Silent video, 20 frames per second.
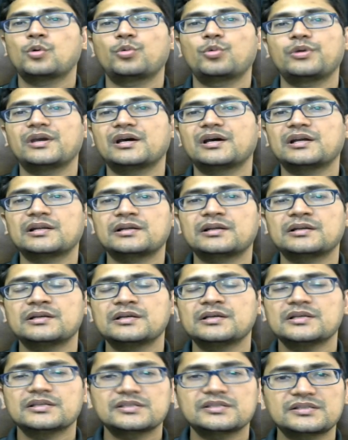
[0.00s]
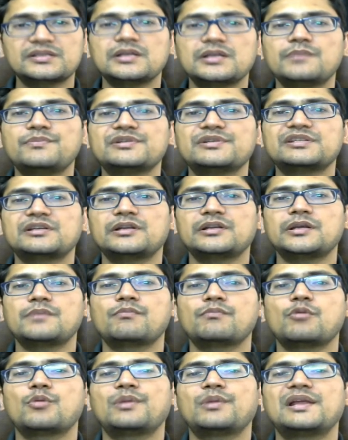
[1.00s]
We are still basically
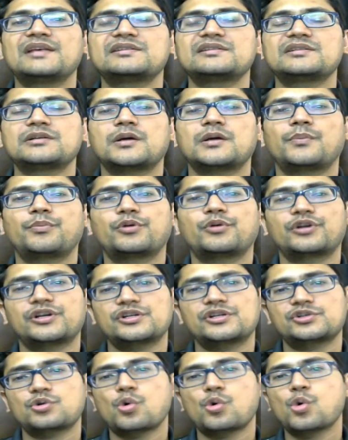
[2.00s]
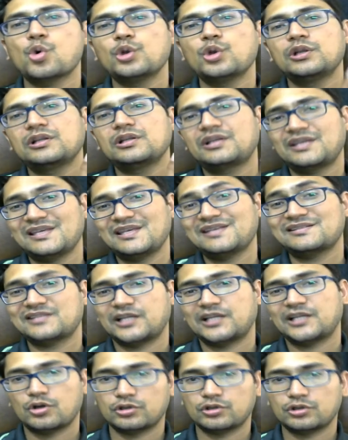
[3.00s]
immobilizing opponent's whole king
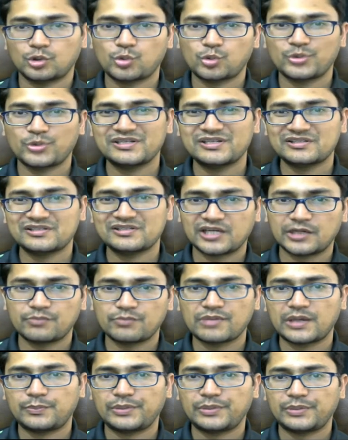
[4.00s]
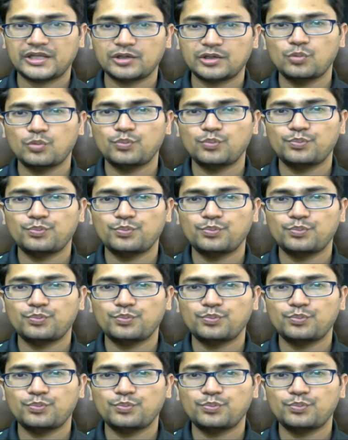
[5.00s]
side or the queen side by playing